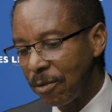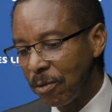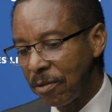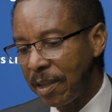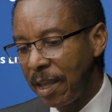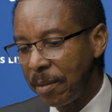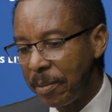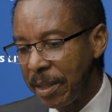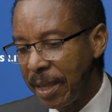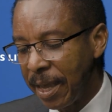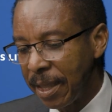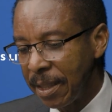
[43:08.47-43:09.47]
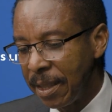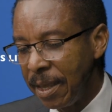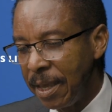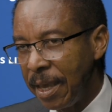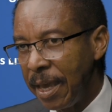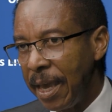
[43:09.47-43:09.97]
was telling me that
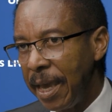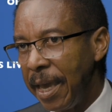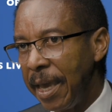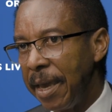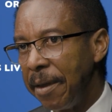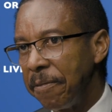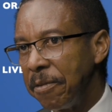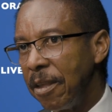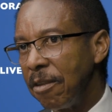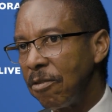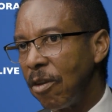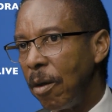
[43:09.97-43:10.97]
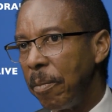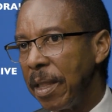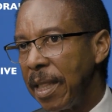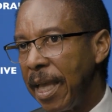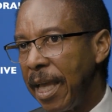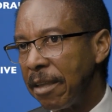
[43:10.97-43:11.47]
if this government
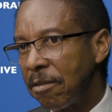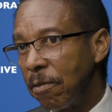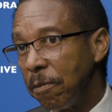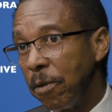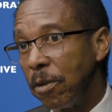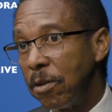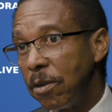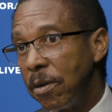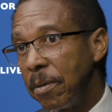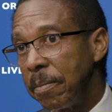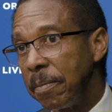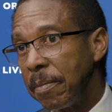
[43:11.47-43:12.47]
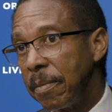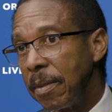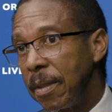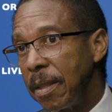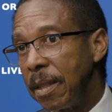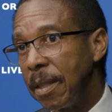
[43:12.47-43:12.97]
lasts the full term,
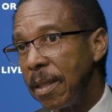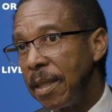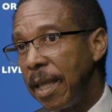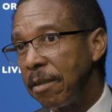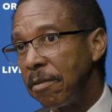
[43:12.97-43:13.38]
that's